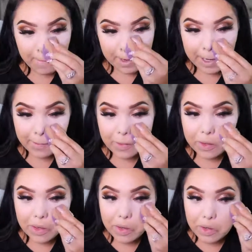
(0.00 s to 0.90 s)
what I
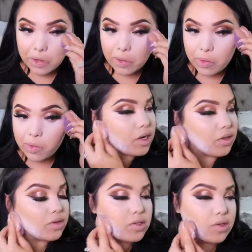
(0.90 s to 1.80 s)
would do. I
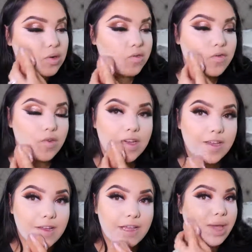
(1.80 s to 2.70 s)
look so
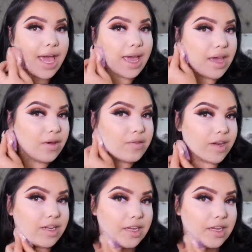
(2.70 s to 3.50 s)
freaking pale right